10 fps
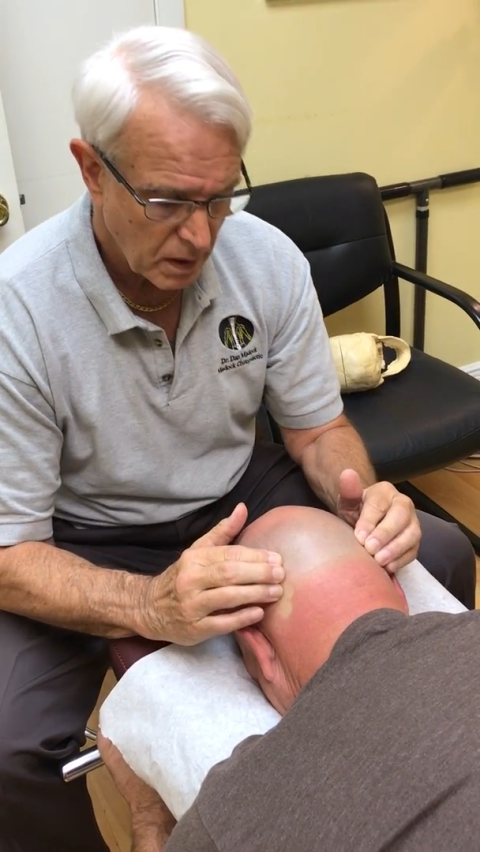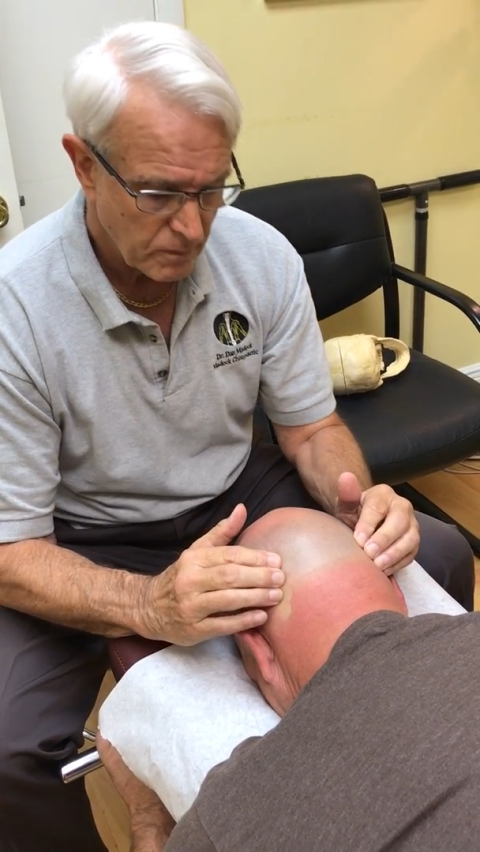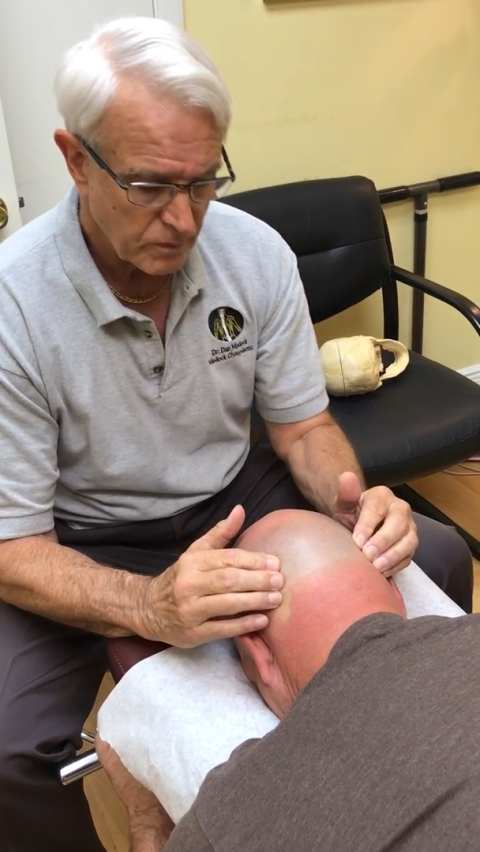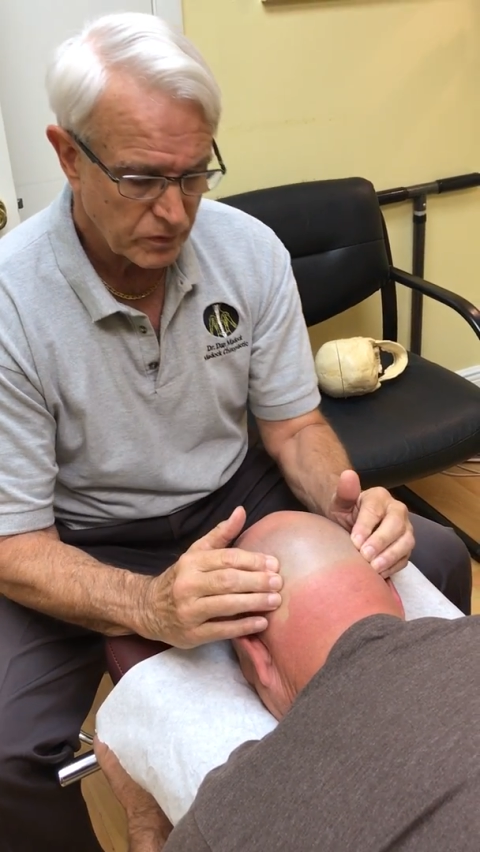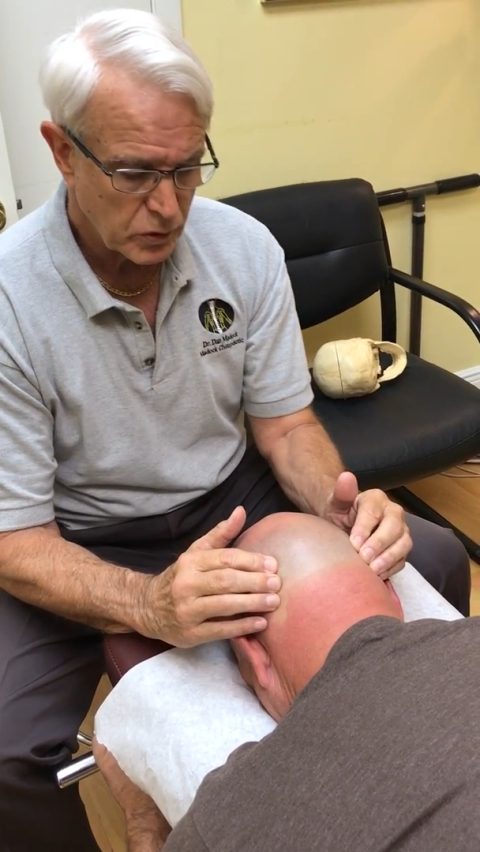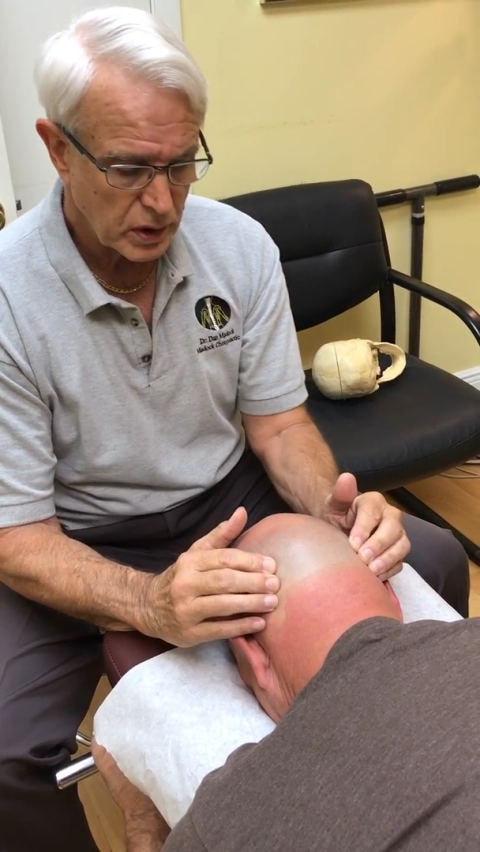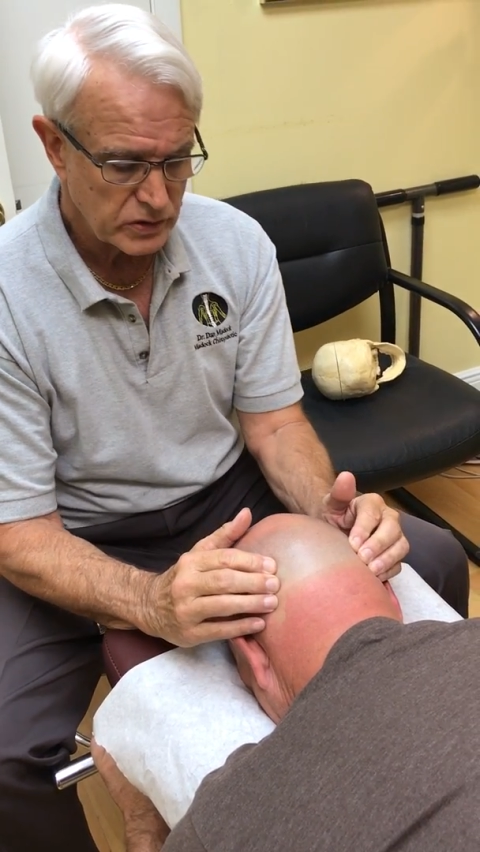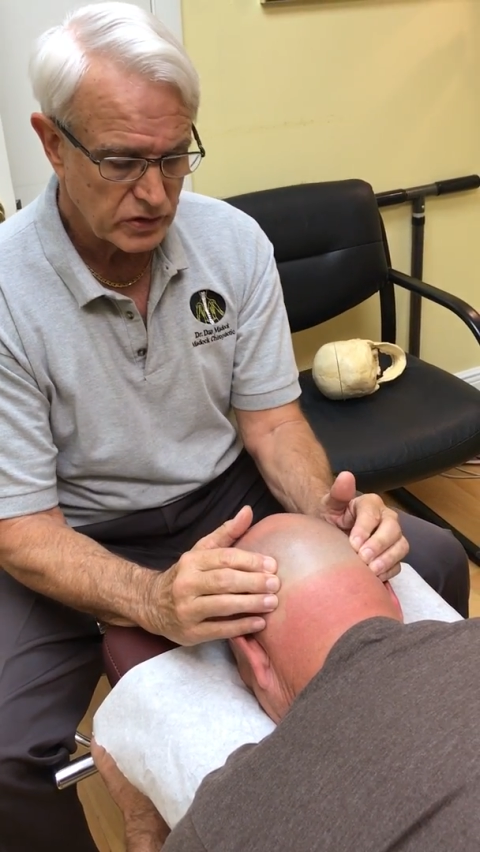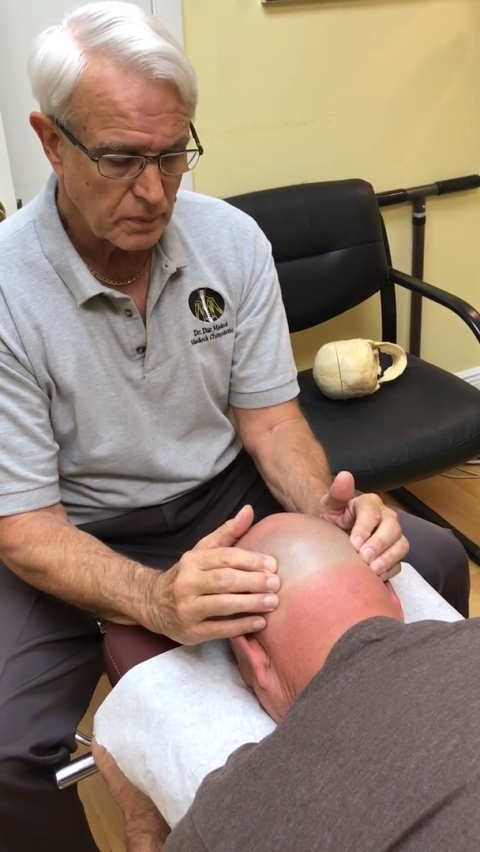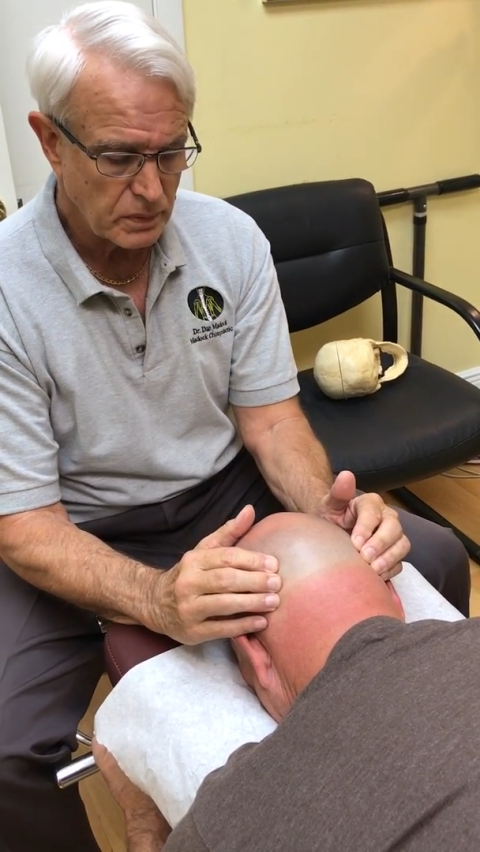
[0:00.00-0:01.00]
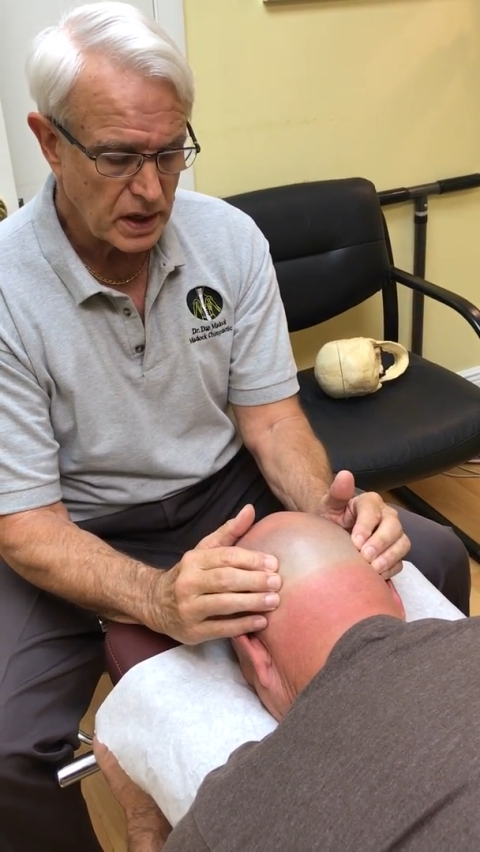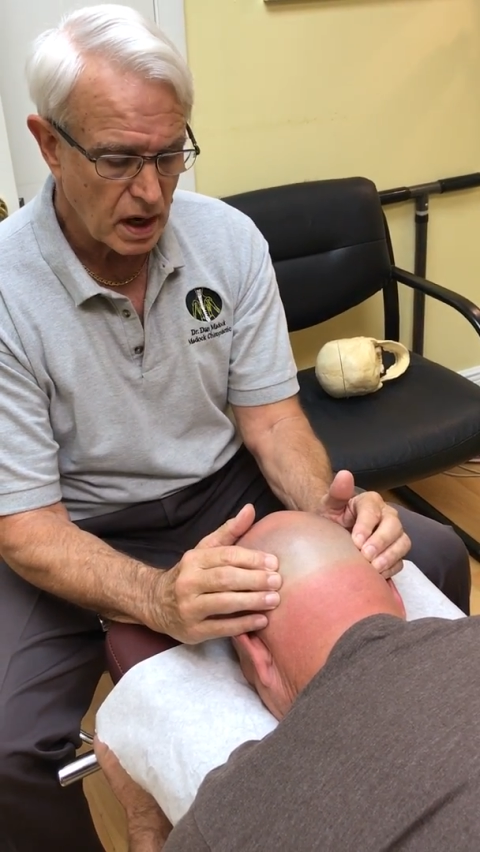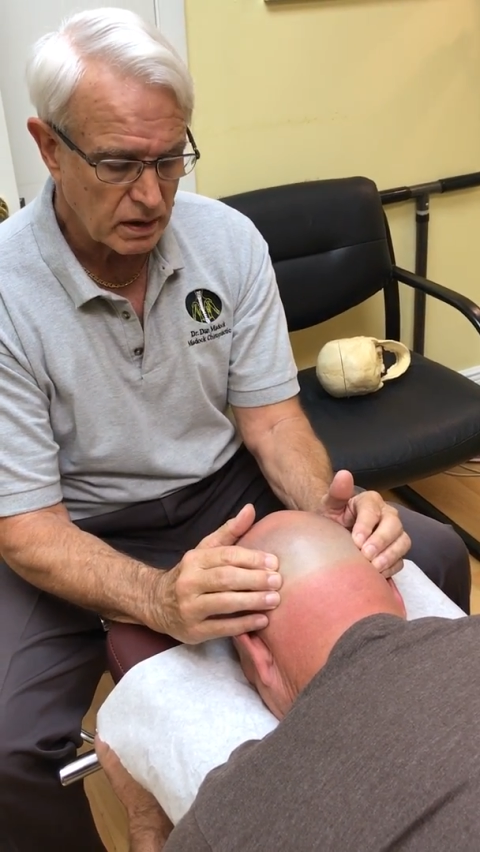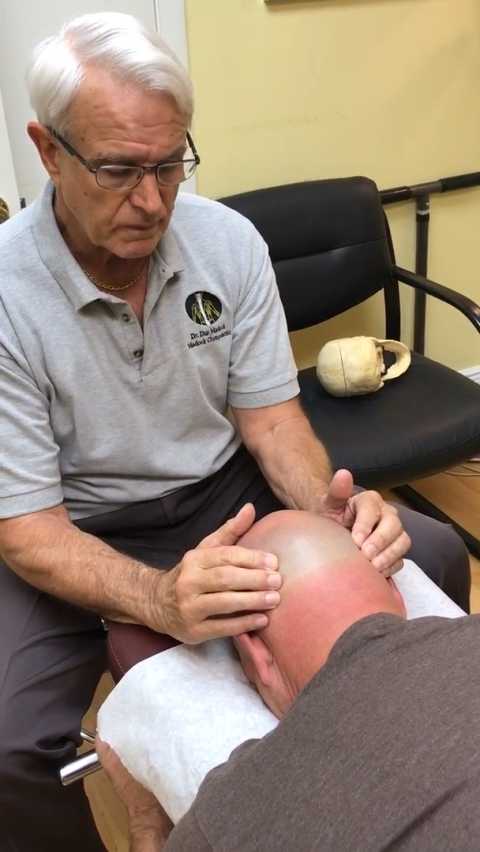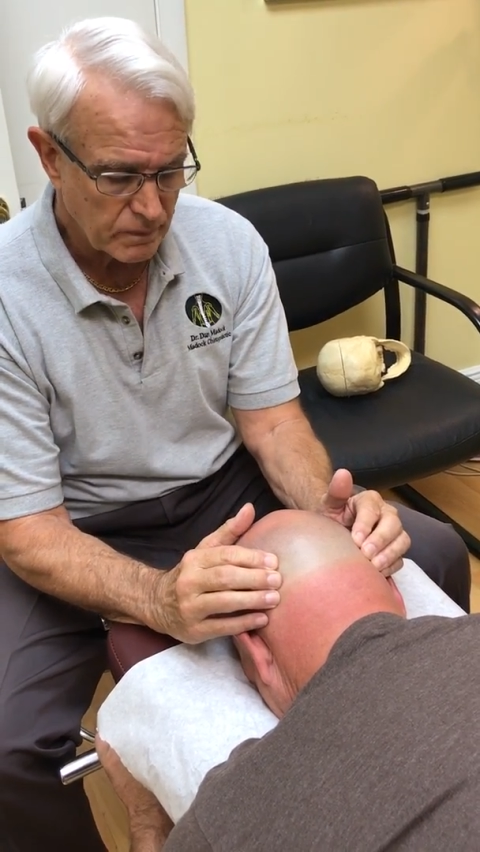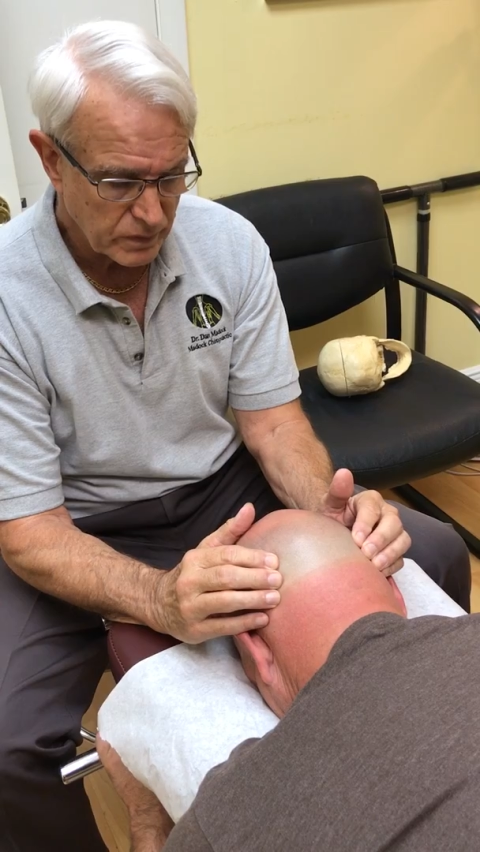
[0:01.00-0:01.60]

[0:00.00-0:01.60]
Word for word: up and trace up the uh,